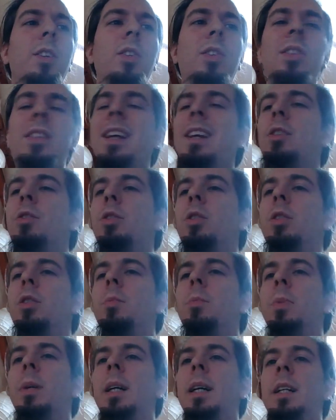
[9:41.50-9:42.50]
still
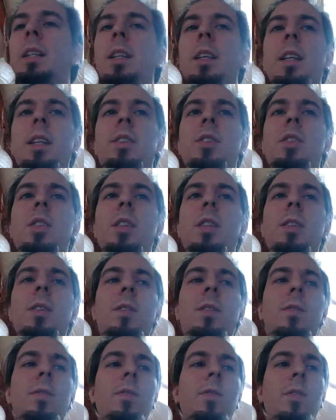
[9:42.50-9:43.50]
good, but
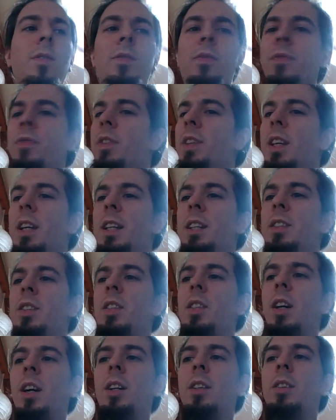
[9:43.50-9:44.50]

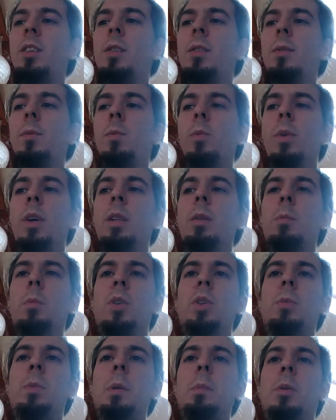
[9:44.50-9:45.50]
it's not what
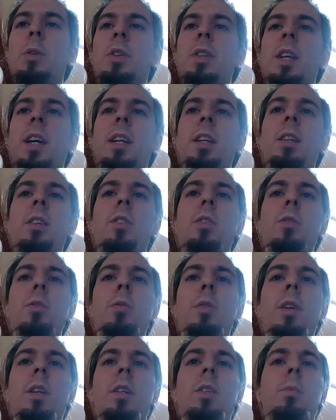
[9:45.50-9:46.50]
most people sign
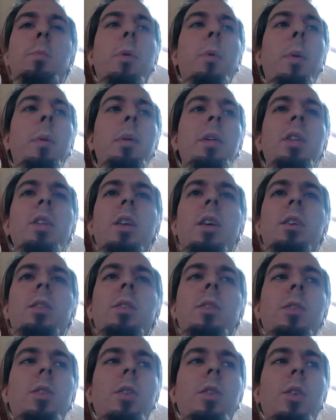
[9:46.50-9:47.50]
into, and it's probably
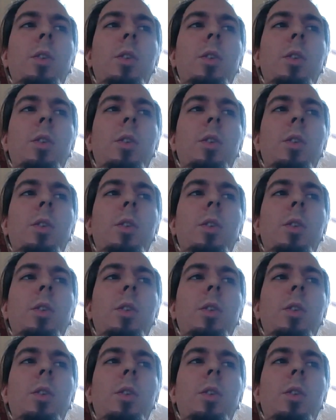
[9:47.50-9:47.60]
not